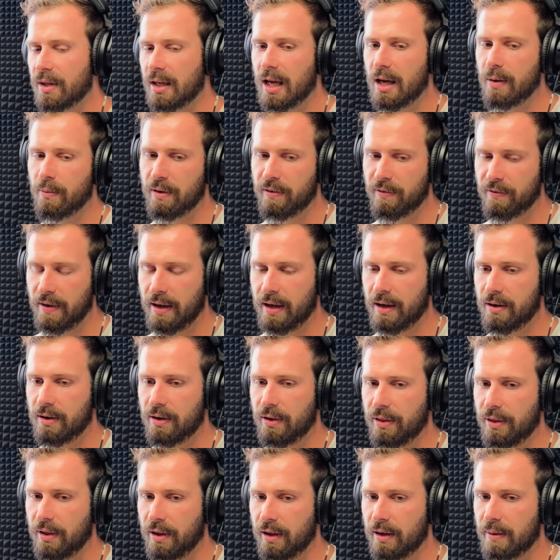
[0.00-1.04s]
And we found
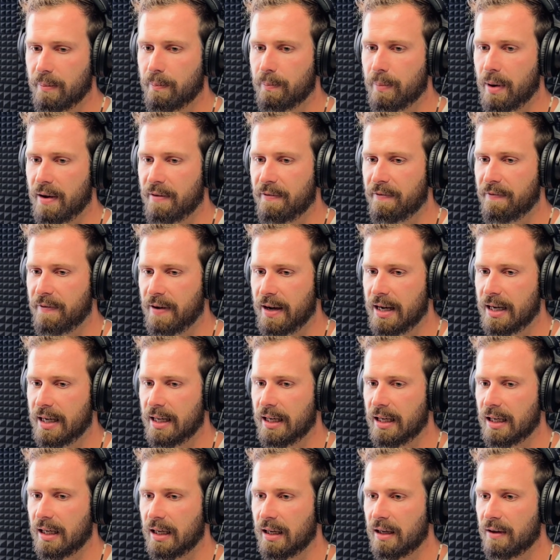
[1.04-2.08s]
that by
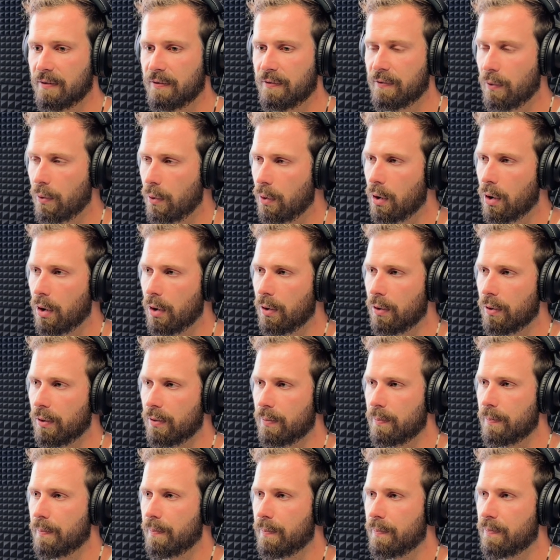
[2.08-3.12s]
feeding 4.0
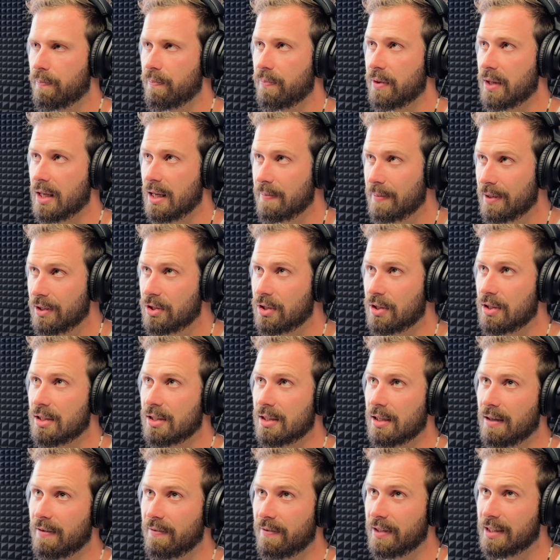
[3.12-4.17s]
images
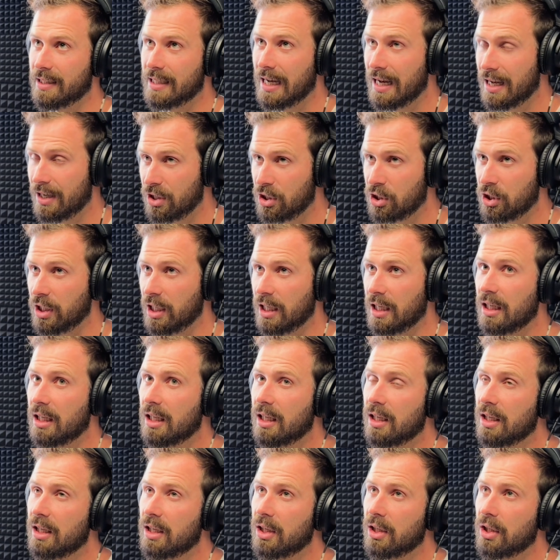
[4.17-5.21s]
of a data sheet,
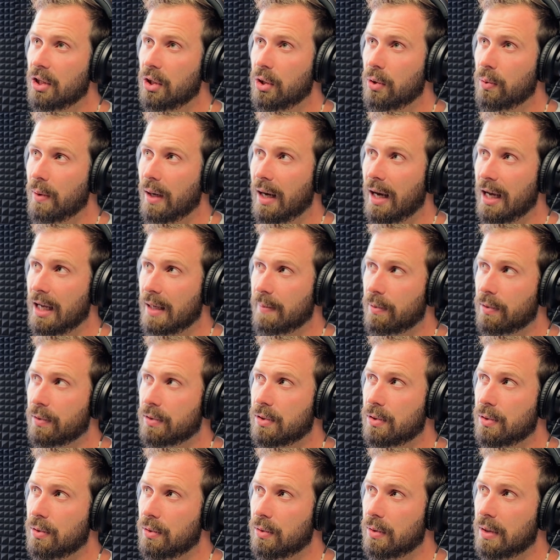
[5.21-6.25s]
you were able
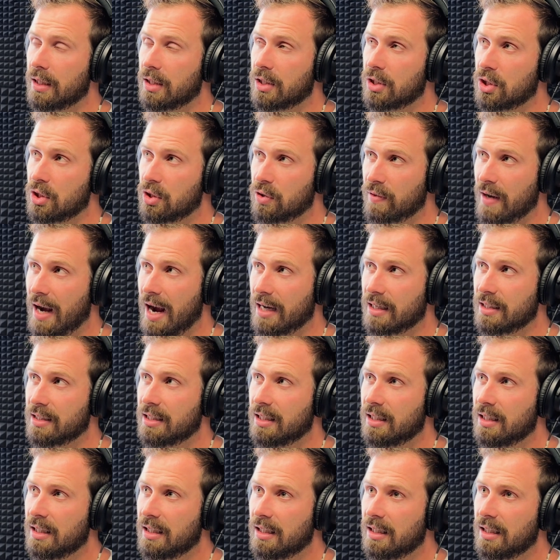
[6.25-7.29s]
to extract
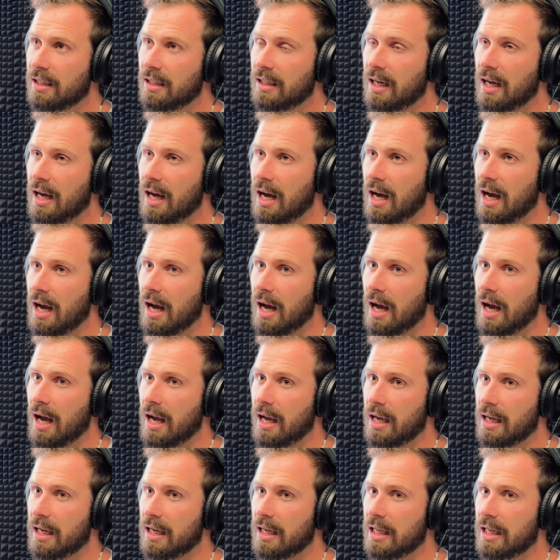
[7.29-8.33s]

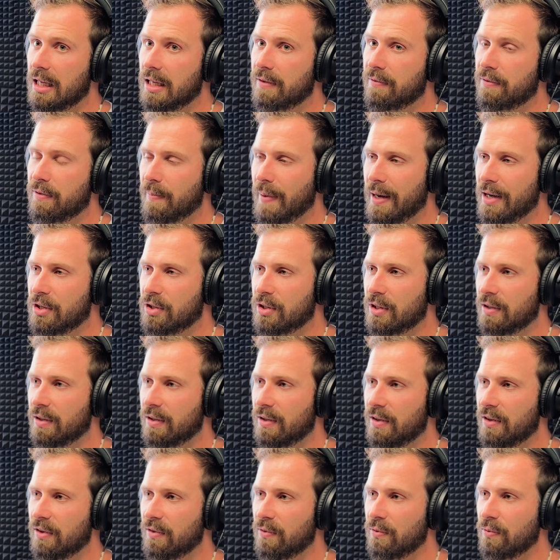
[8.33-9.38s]

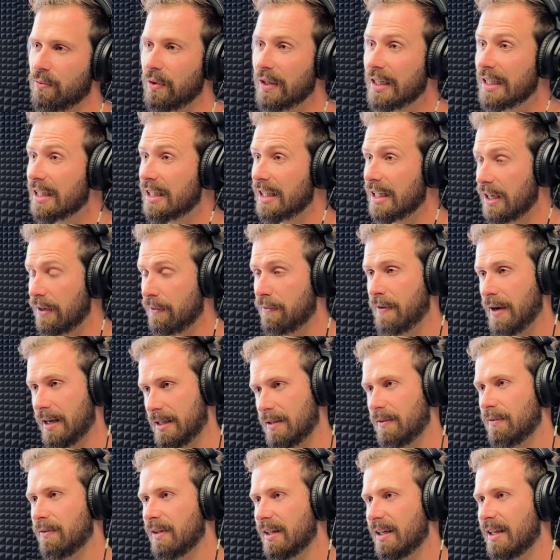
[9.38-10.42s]
information really
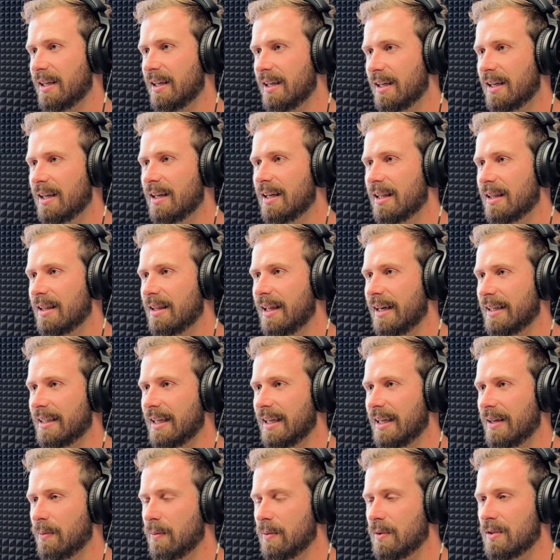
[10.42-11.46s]
effectively. Like,
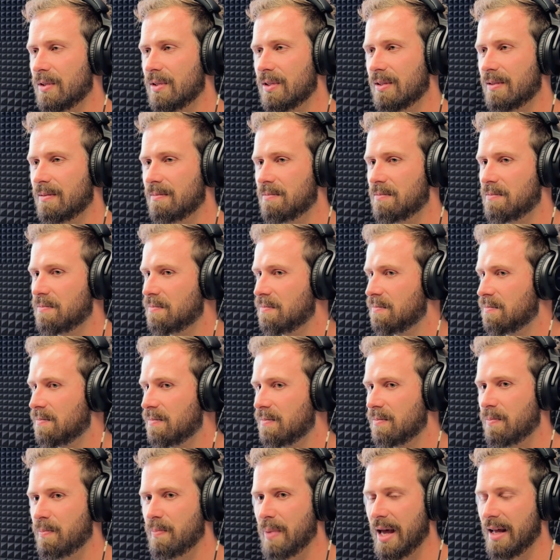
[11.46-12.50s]
it was
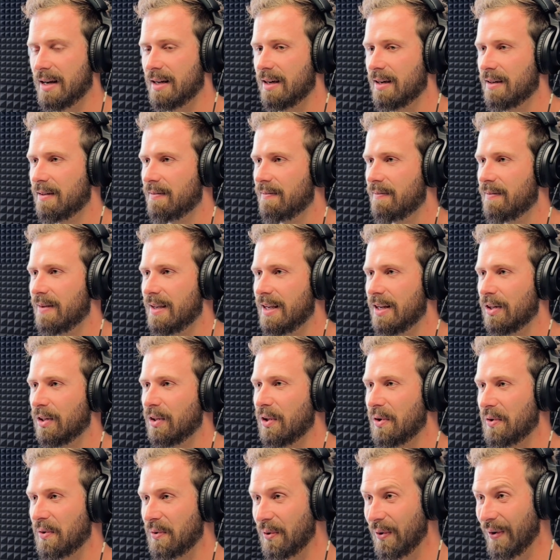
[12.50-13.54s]
better in a
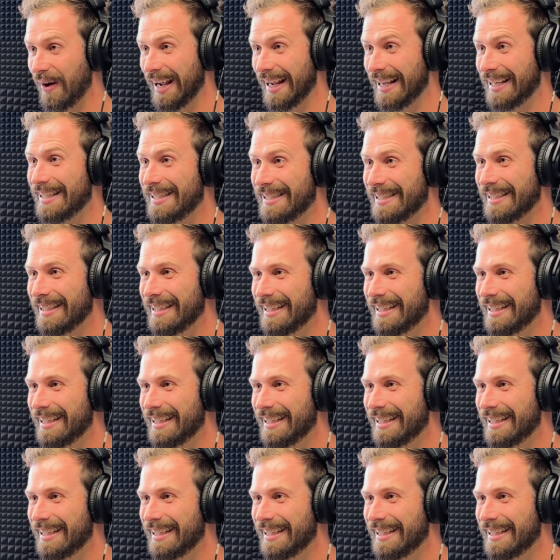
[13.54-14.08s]
lot of ways